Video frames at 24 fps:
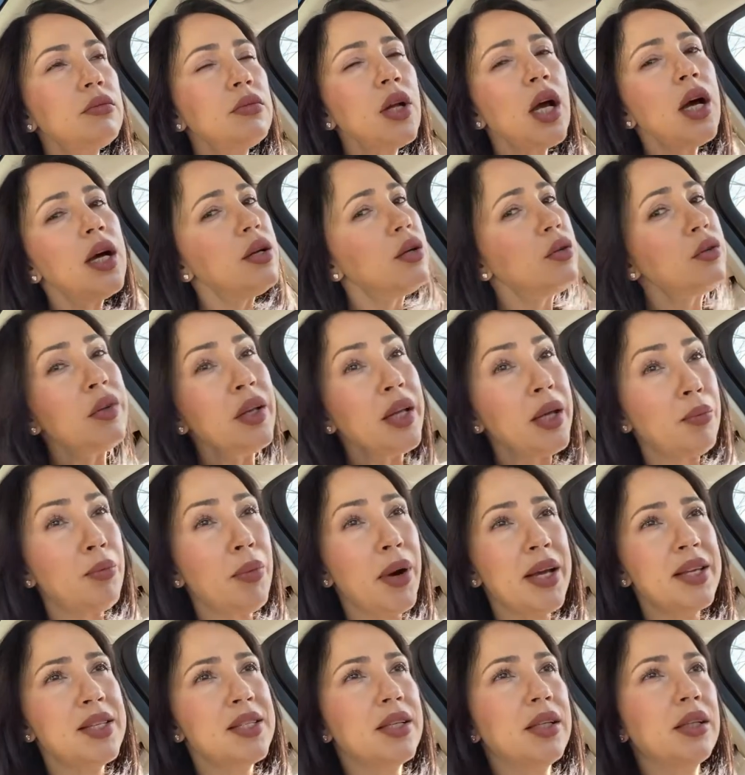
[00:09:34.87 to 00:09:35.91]
I don't like
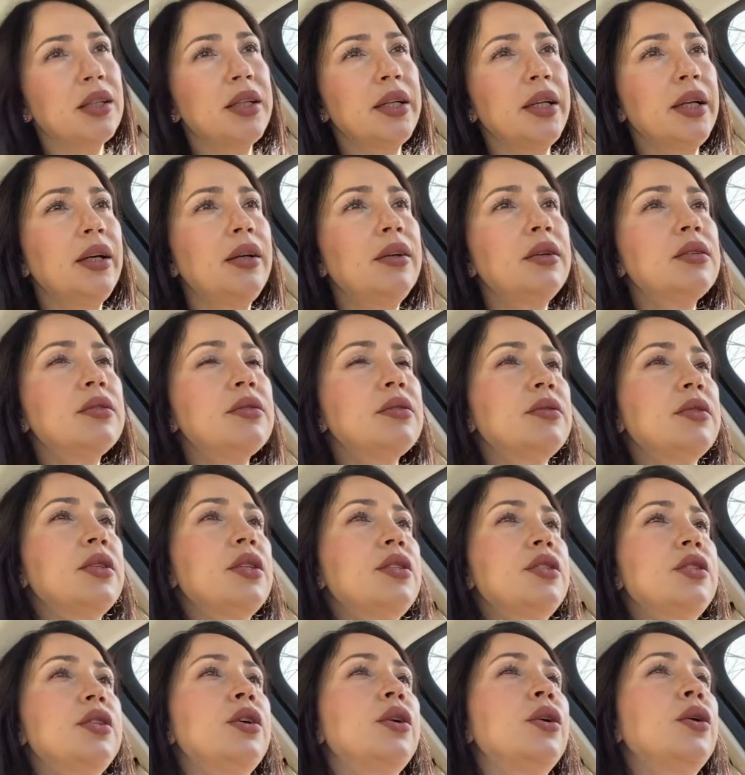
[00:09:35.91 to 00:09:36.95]
bicycling.
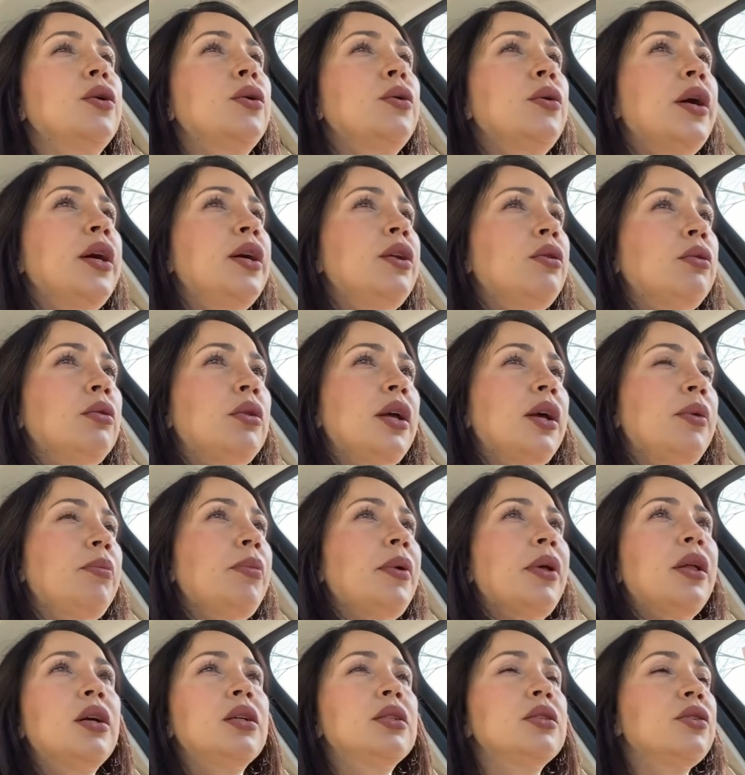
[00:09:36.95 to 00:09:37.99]
So I don't like
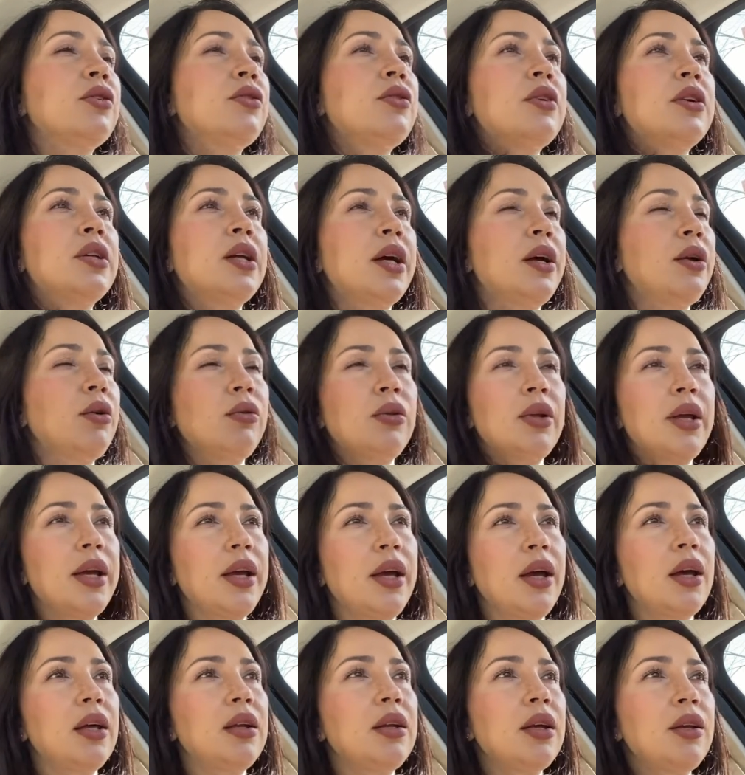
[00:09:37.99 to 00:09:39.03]
Peloton, I don't
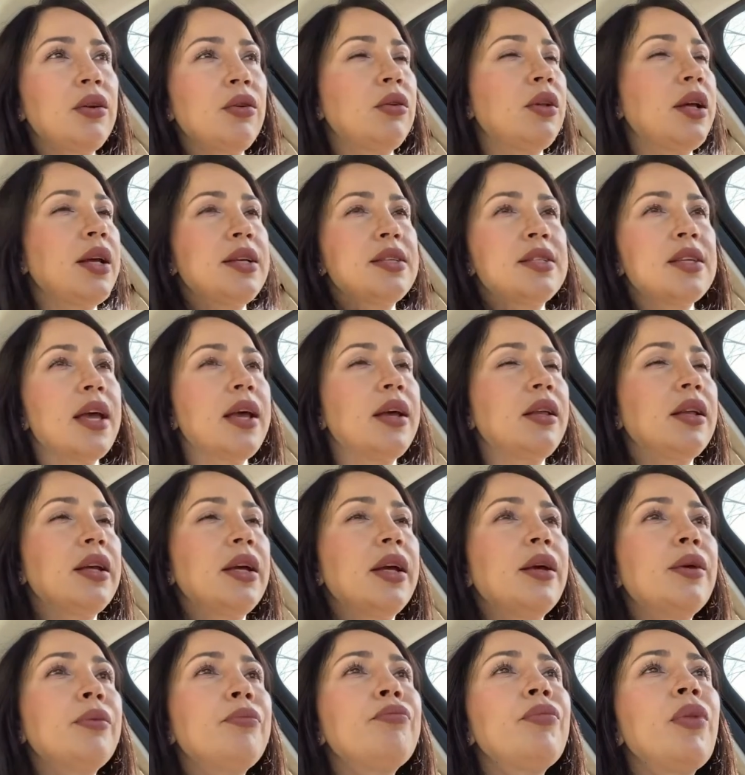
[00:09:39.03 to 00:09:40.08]
like it. I don't like
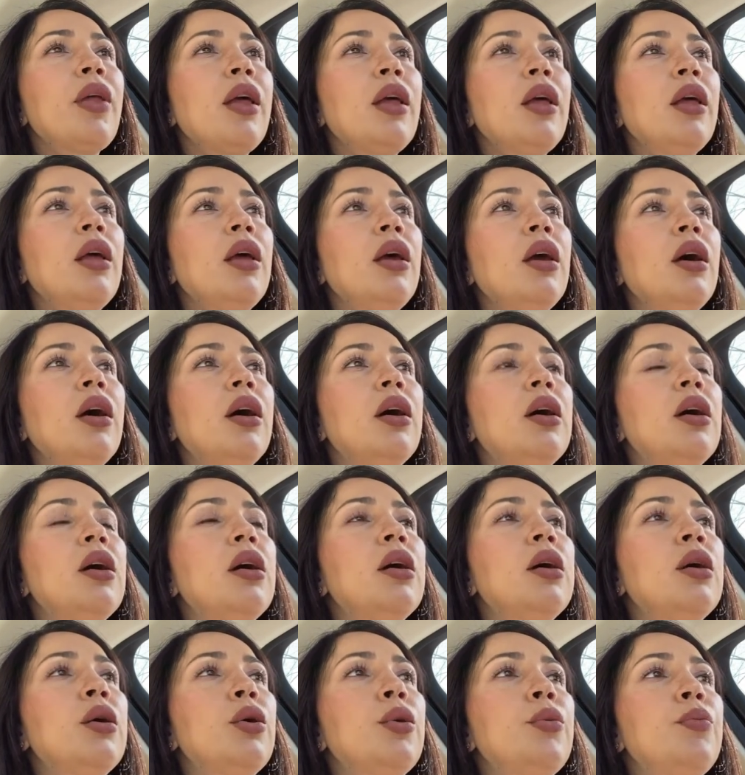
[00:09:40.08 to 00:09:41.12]
cycling.
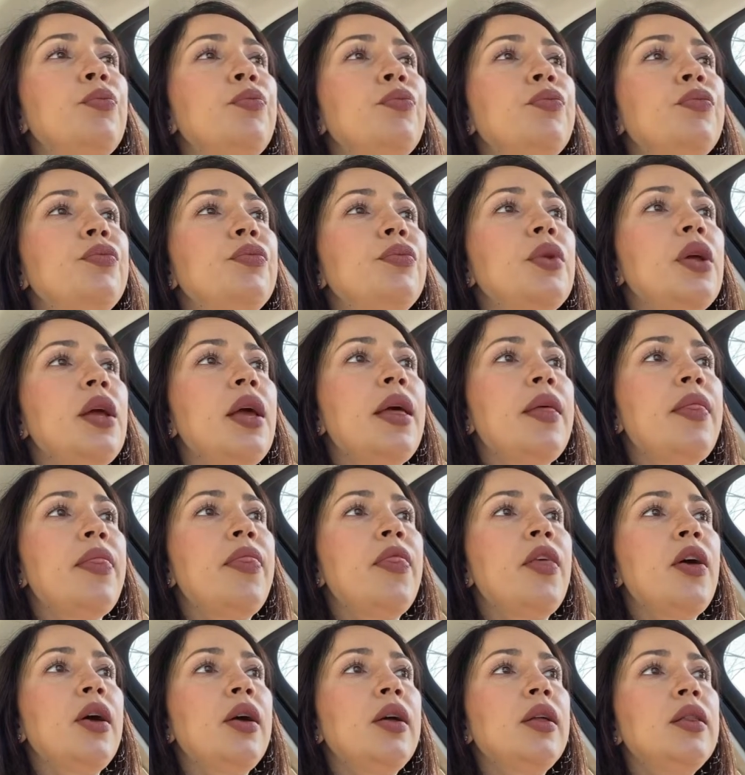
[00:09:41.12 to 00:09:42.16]
And
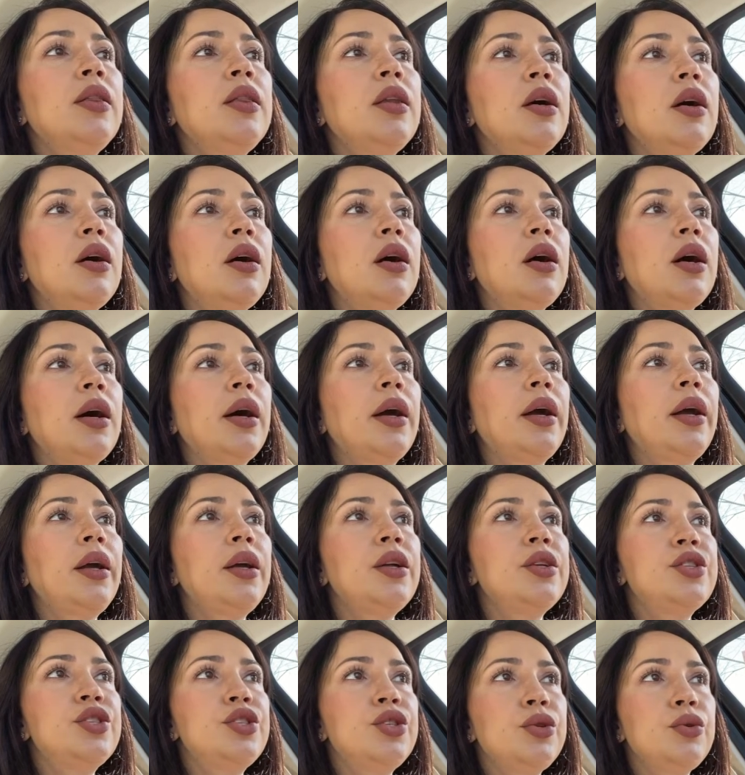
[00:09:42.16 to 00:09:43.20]
then
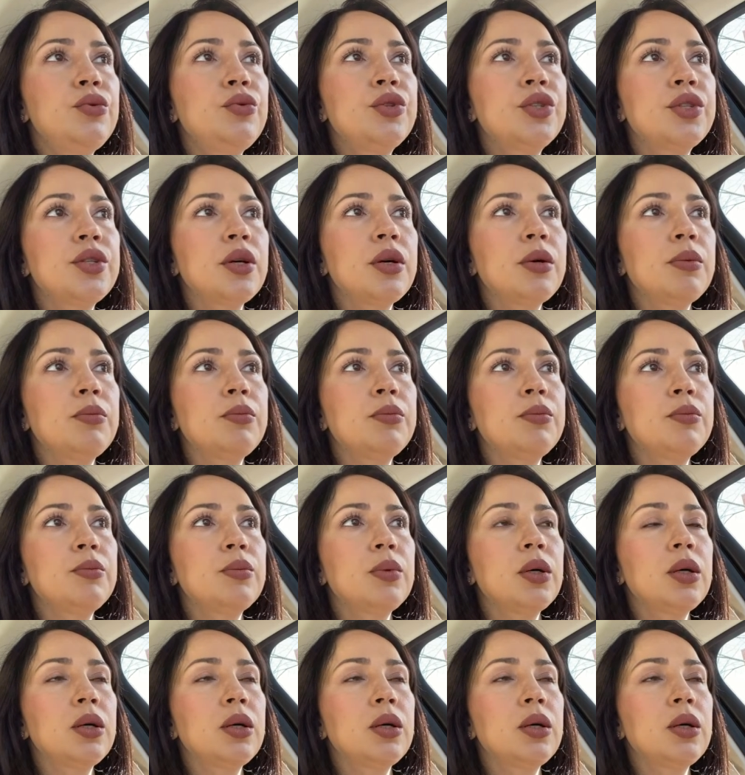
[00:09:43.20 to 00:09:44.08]
I do some